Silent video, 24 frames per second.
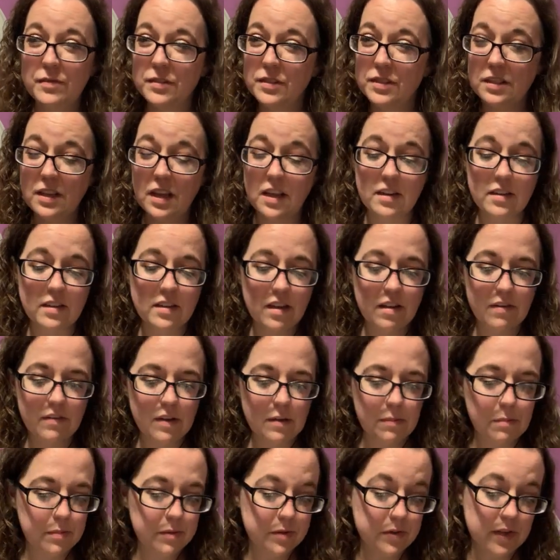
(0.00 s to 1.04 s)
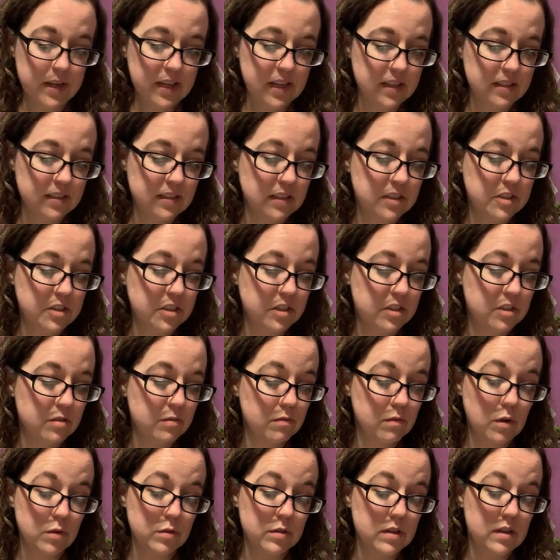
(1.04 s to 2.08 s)
scent of it. So I guess it's just
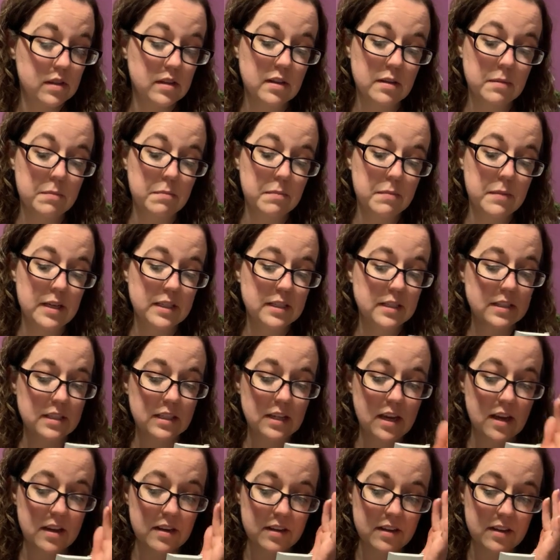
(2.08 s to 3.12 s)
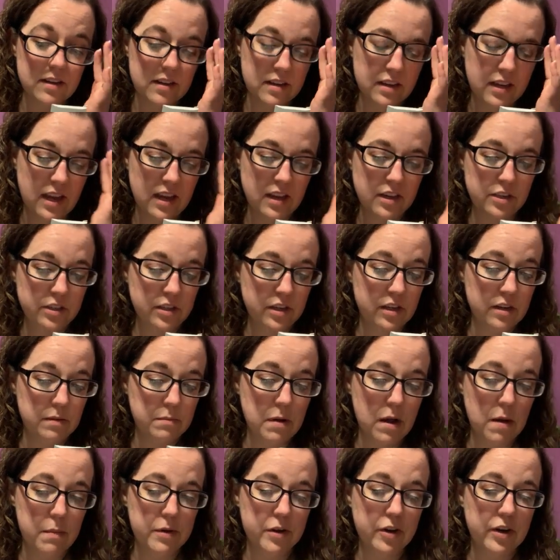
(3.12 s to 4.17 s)
Rosa Damasiana, Acacia, and
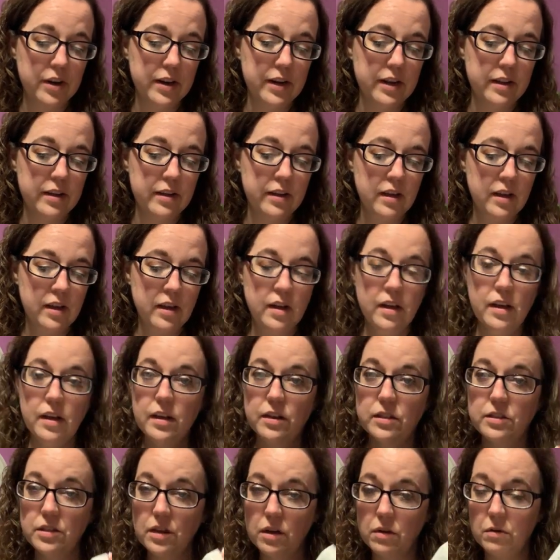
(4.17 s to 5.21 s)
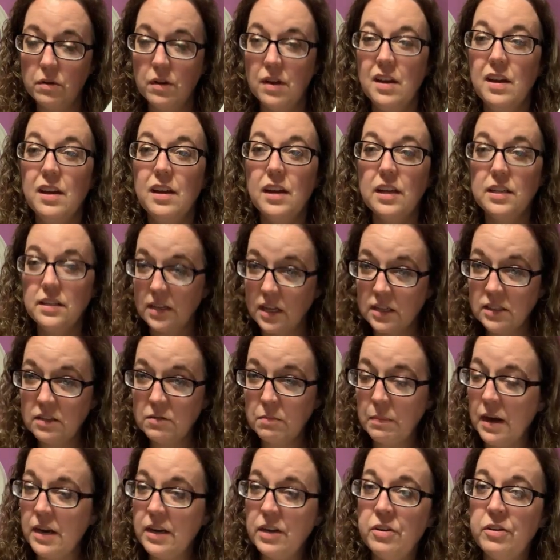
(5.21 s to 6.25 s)
Pomegranate. So Intensive
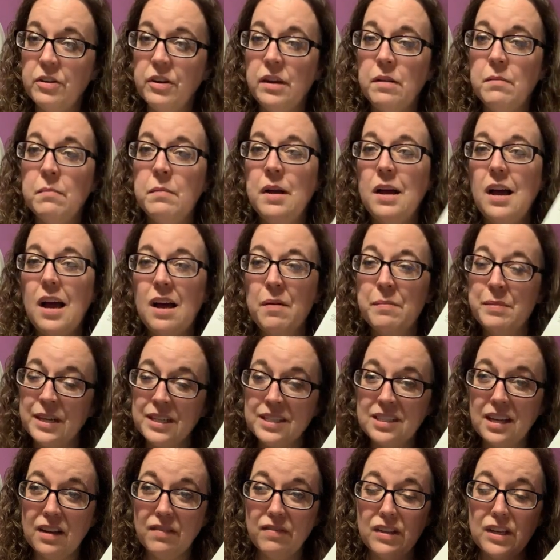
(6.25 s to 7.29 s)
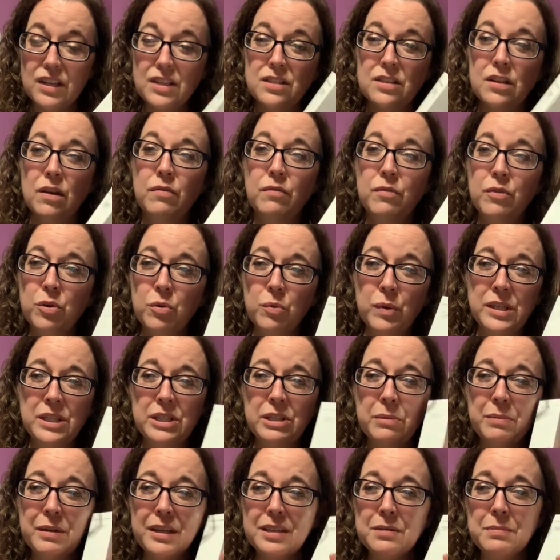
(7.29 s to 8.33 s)
Body Cream, I'm gonna save this for
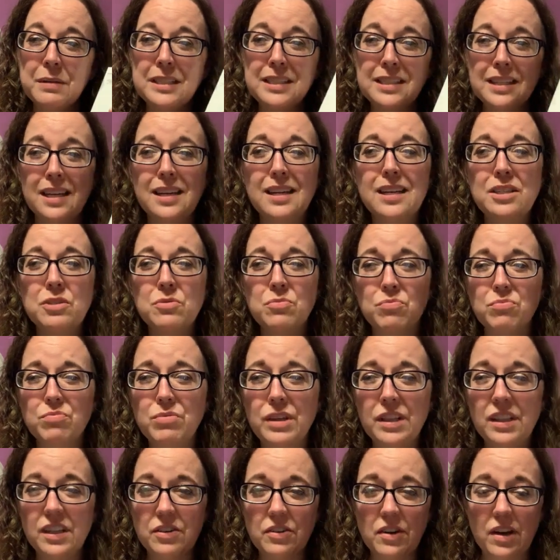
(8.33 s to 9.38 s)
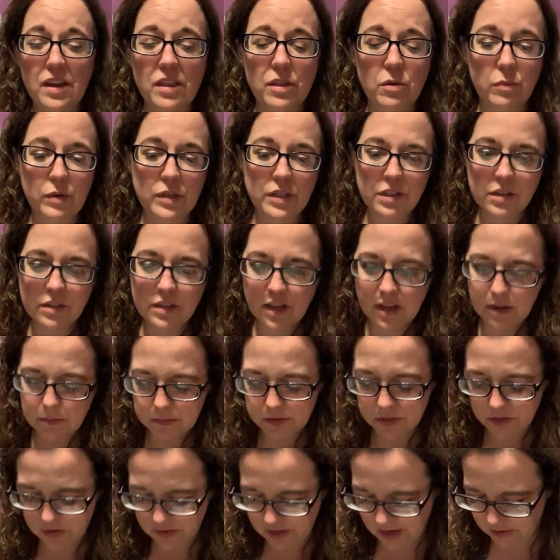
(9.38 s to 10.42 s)
winter because my skin gets really dry in the winter time.
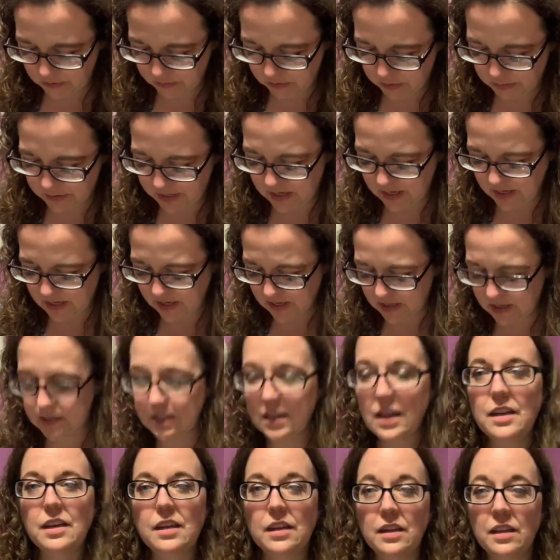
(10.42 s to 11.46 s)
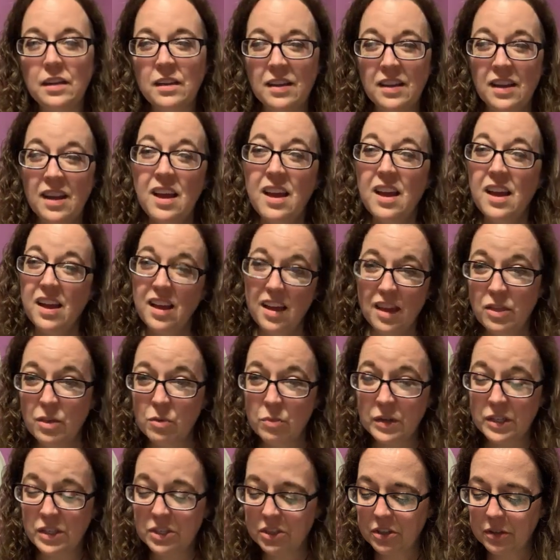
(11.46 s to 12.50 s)
So that will be exciting in the
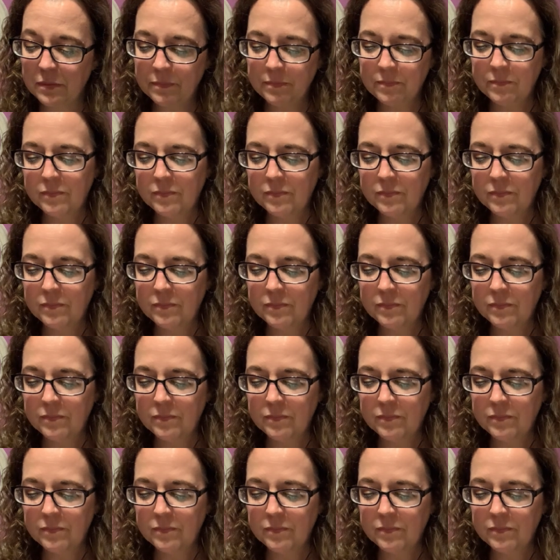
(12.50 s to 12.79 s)
winter.